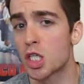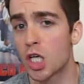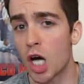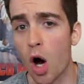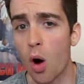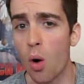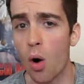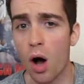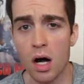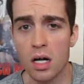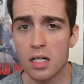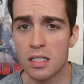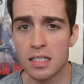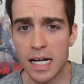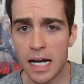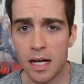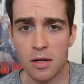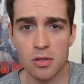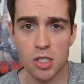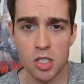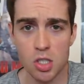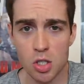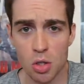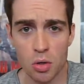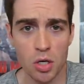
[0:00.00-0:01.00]
go hunt
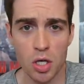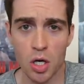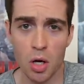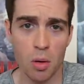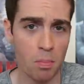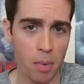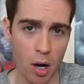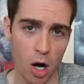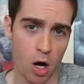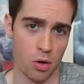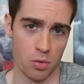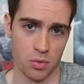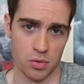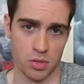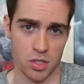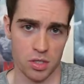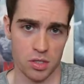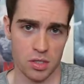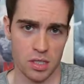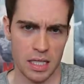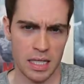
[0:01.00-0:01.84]
down Studio Bones,